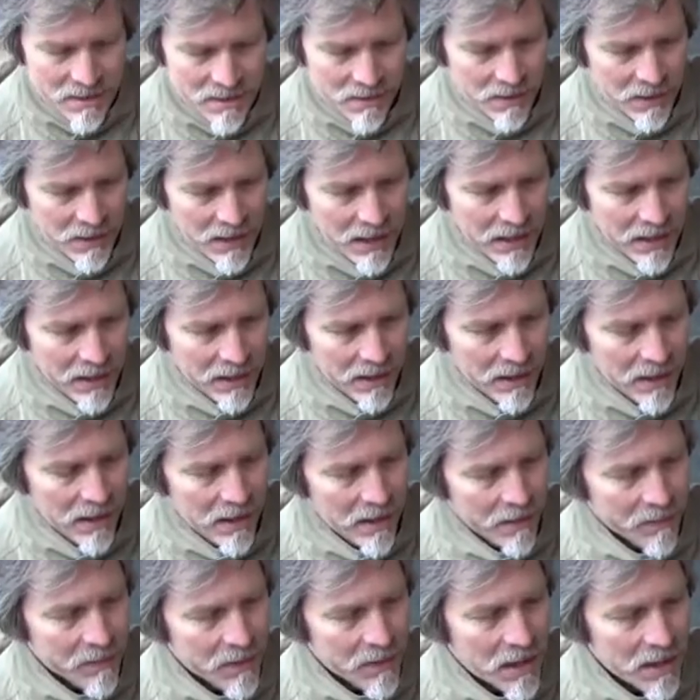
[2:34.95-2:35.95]
We're getting
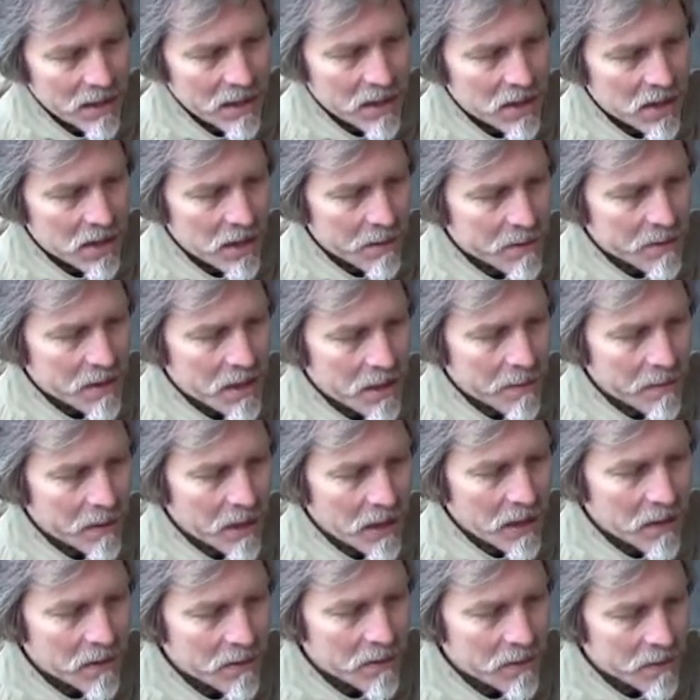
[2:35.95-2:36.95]
nice chips coming
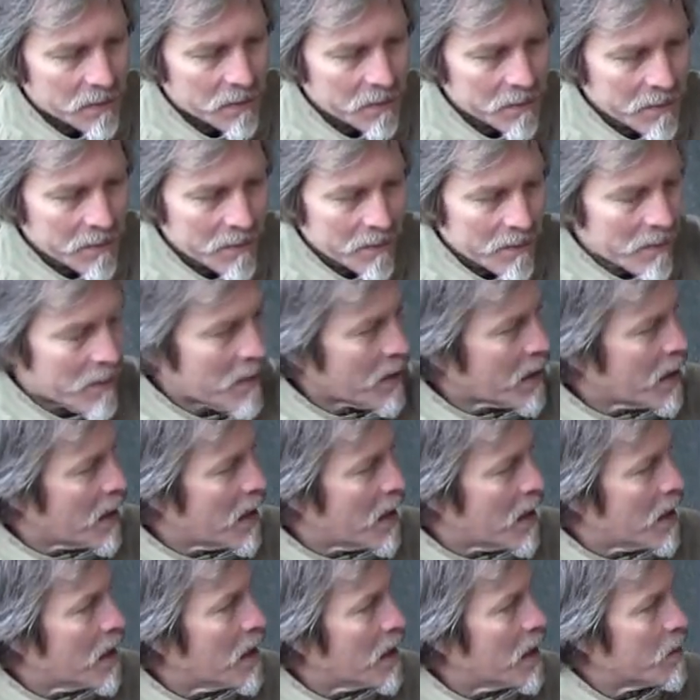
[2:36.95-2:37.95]
off,
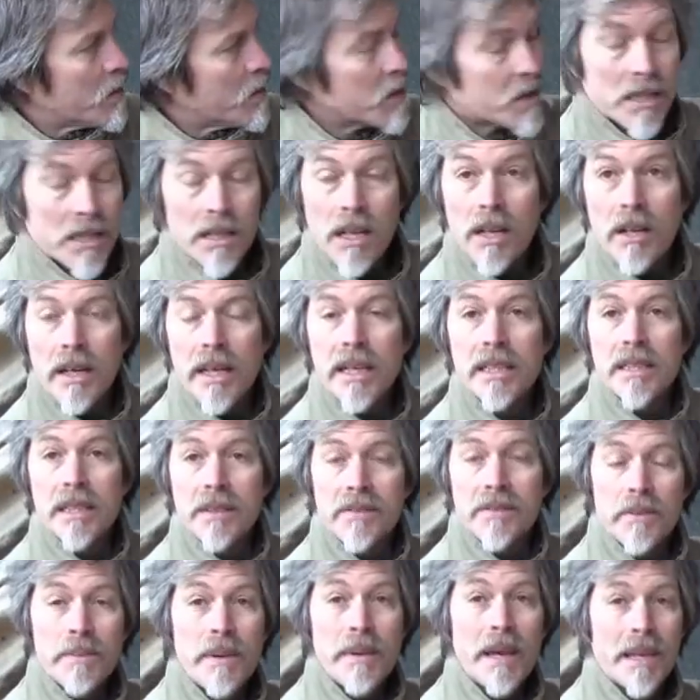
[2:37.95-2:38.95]
which is a lot easier
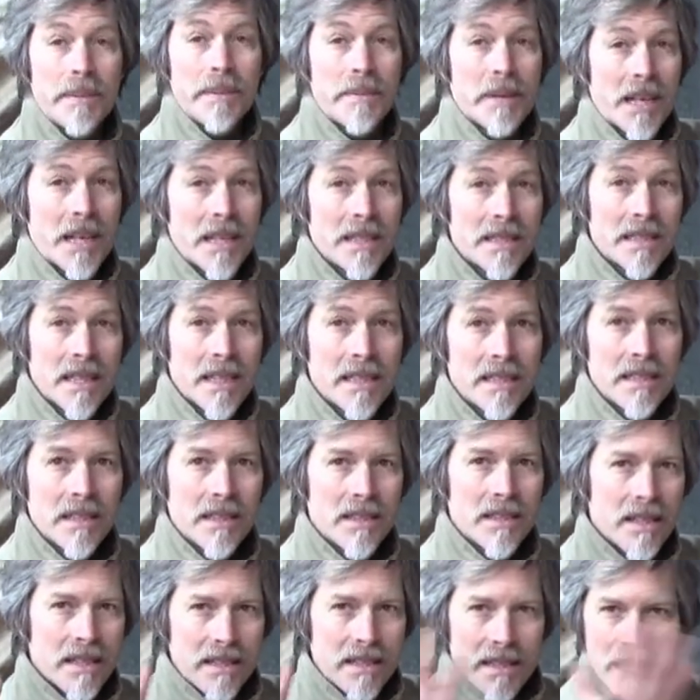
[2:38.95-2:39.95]
for me because there's
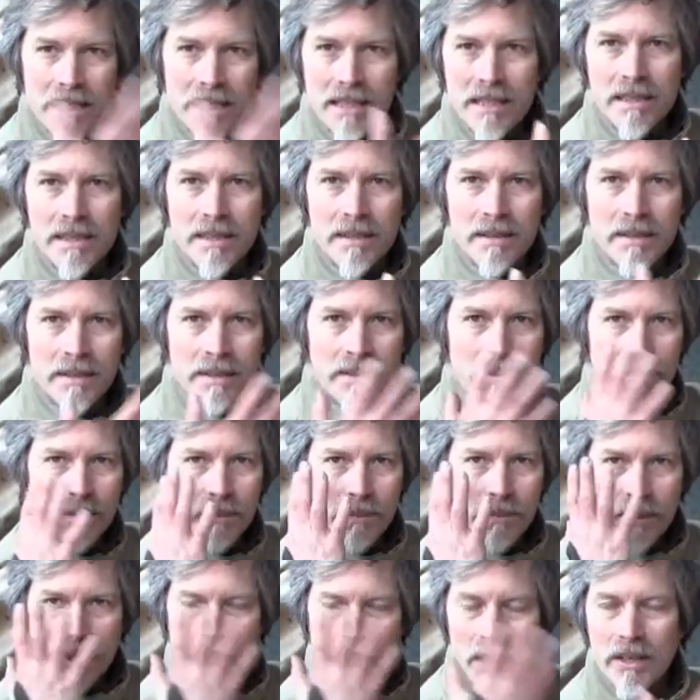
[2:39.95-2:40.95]
not the dust
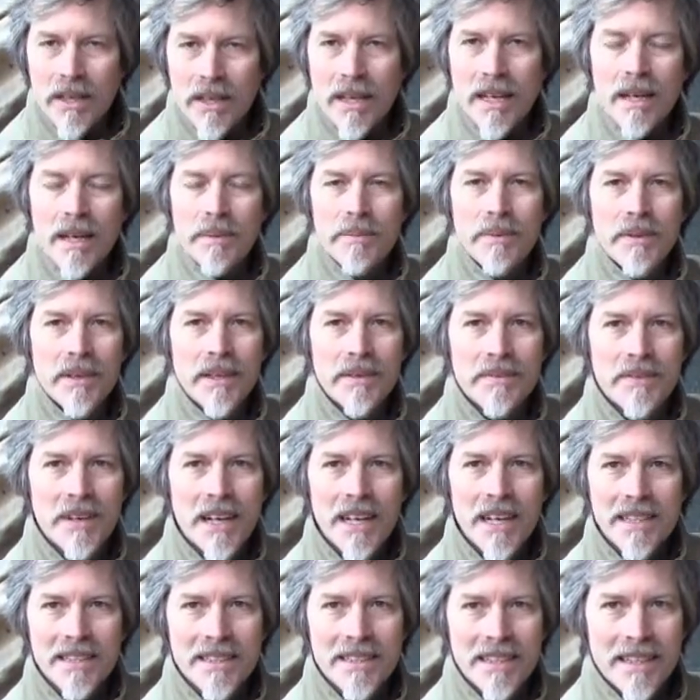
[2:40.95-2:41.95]
clogging up the
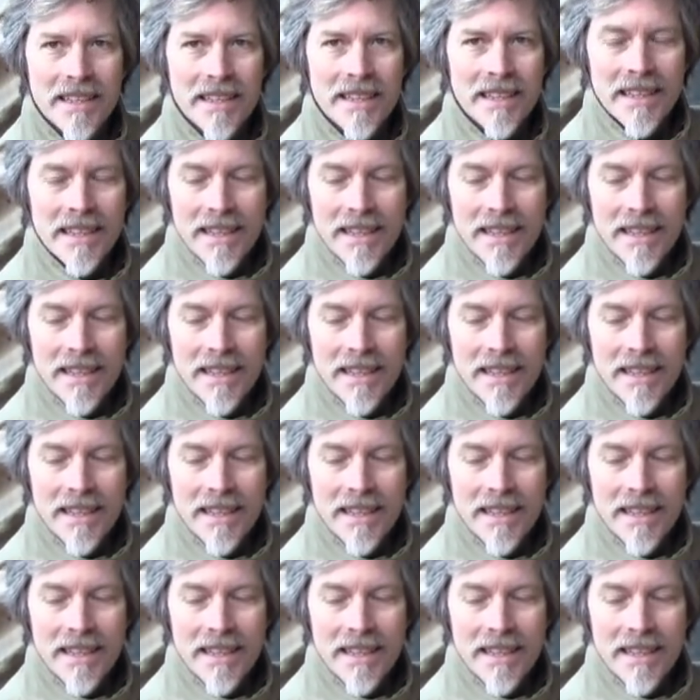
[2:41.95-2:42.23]
visor.